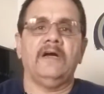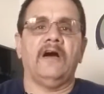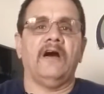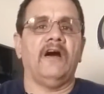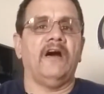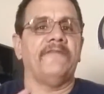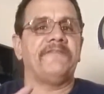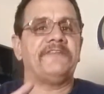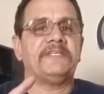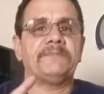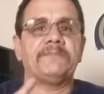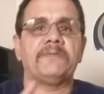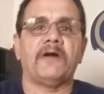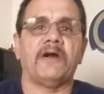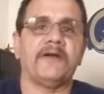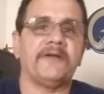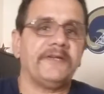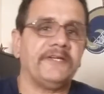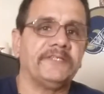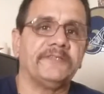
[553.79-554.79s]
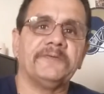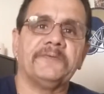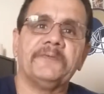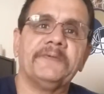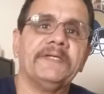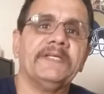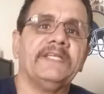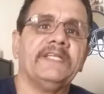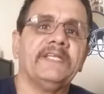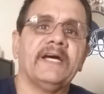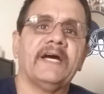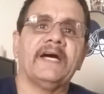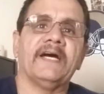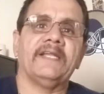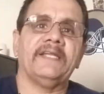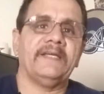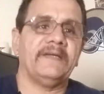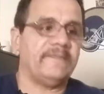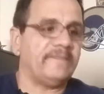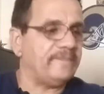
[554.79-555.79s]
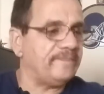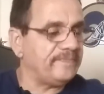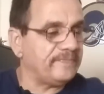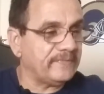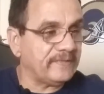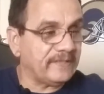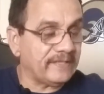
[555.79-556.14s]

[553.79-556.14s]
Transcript: office parties, and whatnot. And